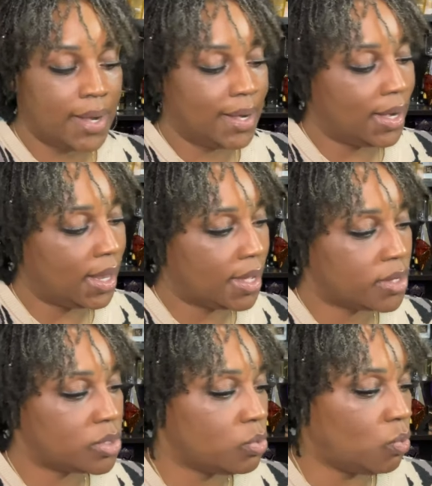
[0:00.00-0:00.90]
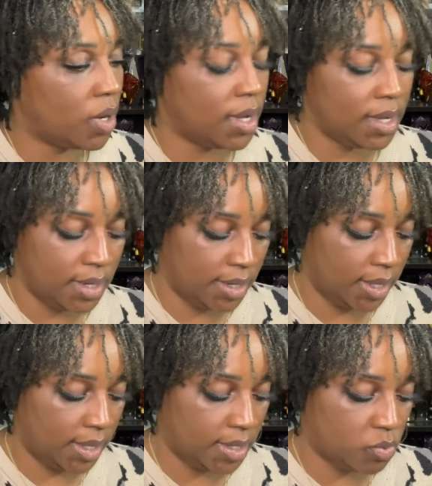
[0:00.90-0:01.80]
next one
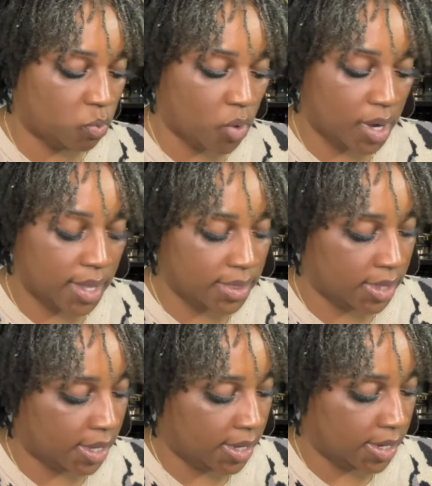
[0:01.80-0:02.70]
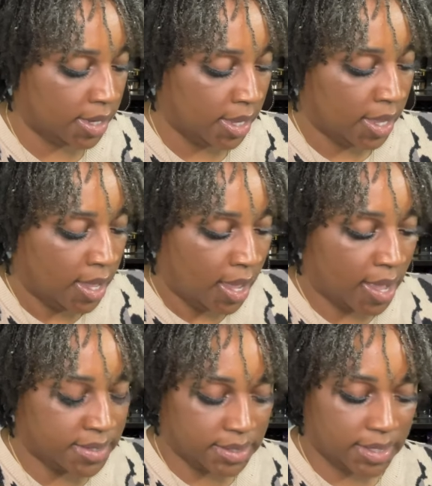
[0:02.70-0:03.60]
is one that
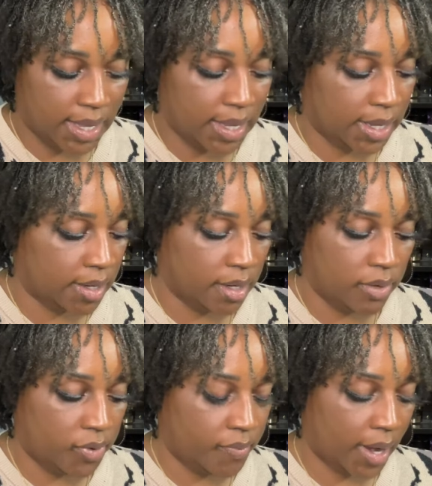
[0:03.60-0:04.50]
I just can't get enough of.